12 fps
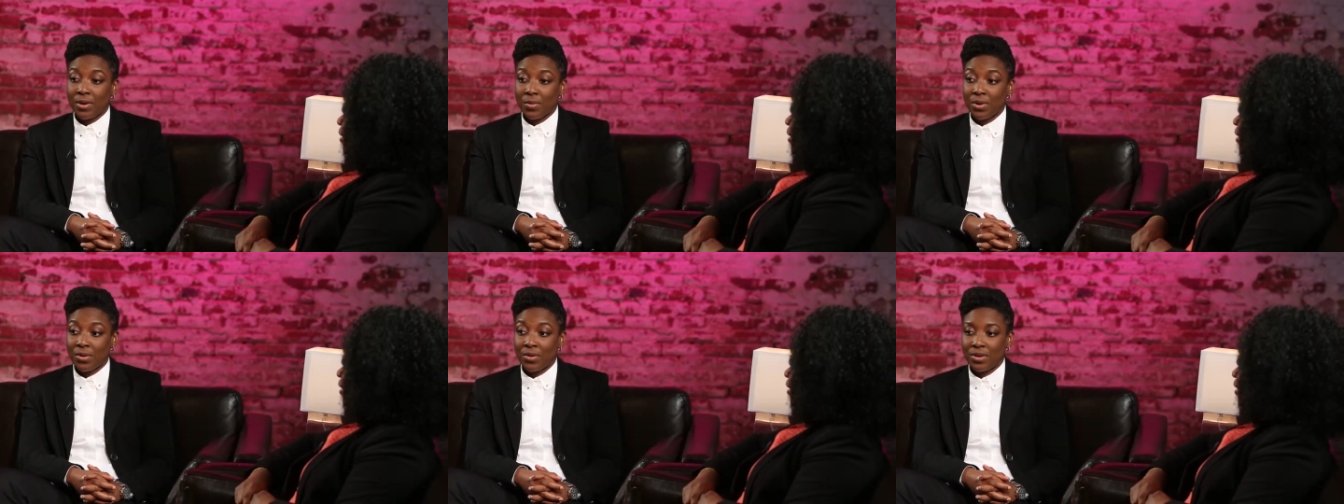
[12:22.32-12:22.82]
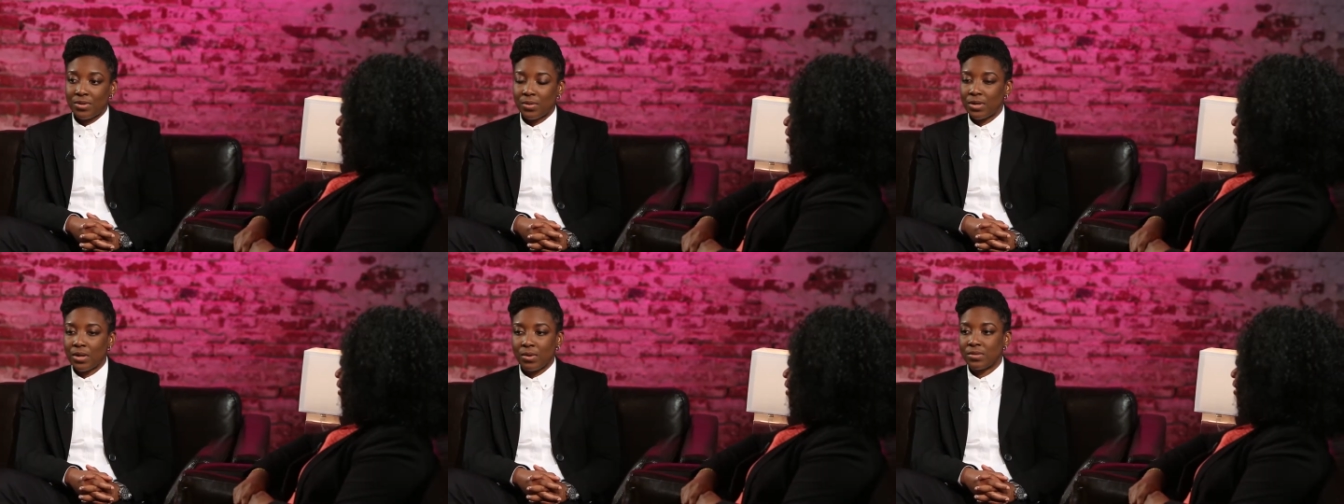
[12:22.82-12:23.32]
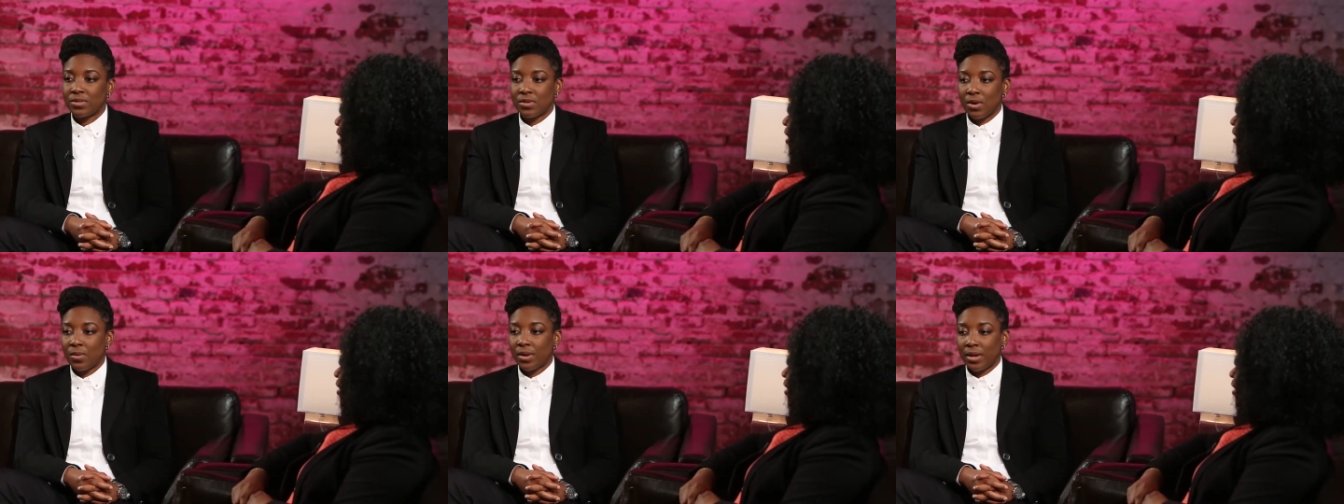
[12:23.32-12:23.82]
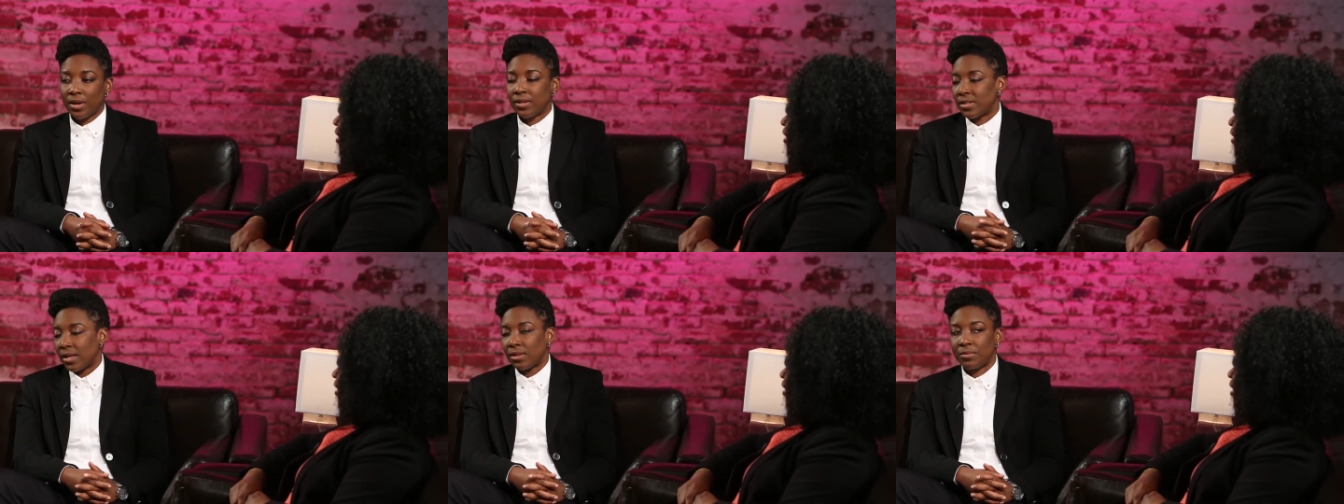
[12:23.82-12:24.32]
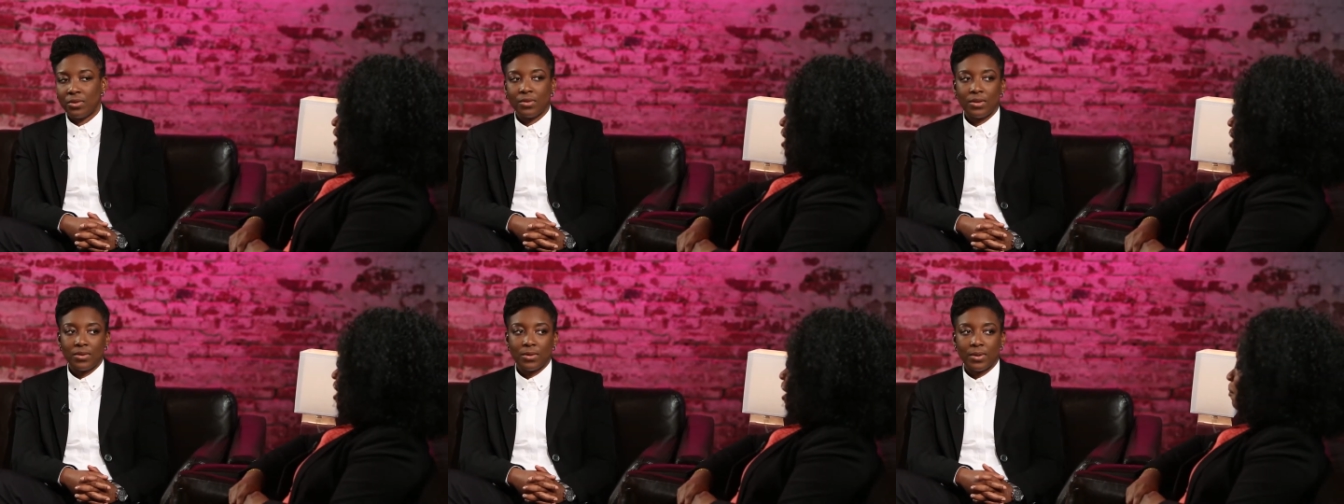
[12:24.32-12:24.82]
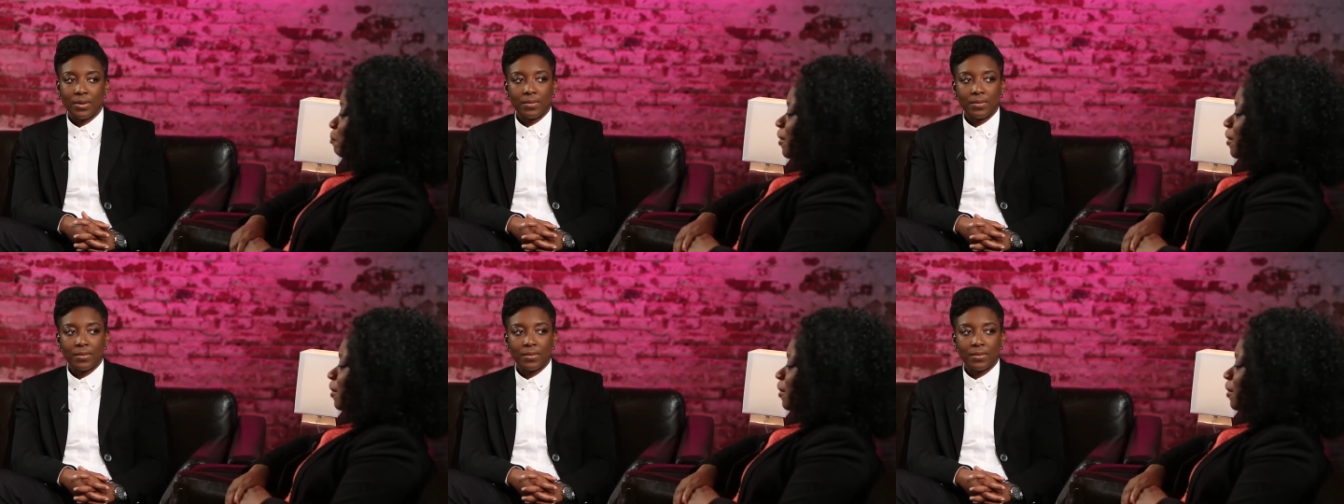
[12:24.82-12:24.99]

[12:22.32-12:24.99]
okay, well, you can do it. No, just go in there and tell them you can do it.